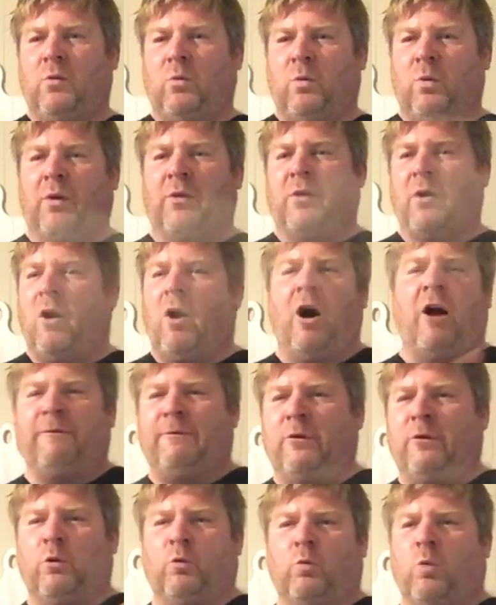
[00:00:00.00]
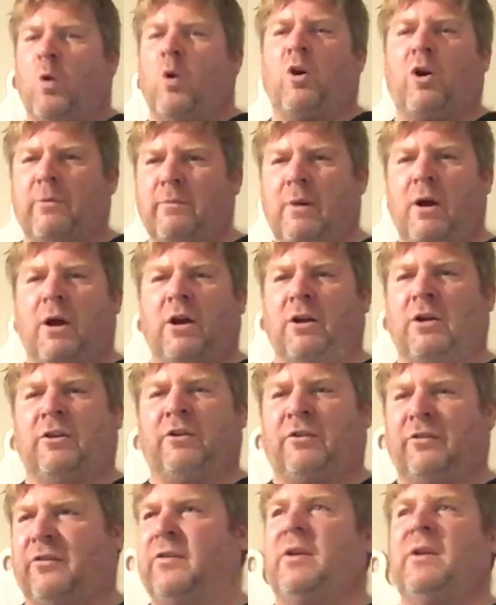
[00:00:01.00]
were the awful
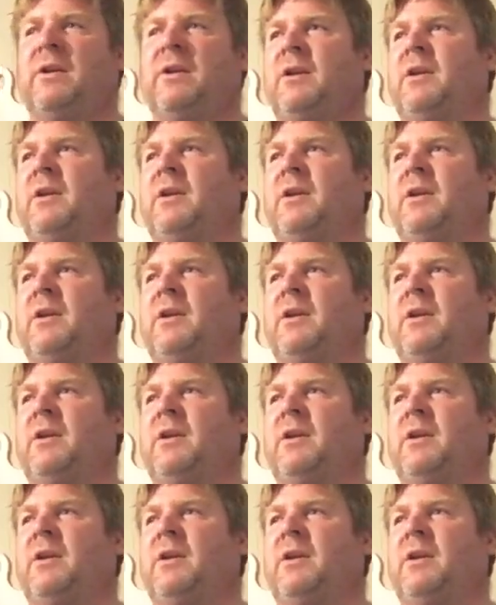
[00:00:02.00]
warmongers,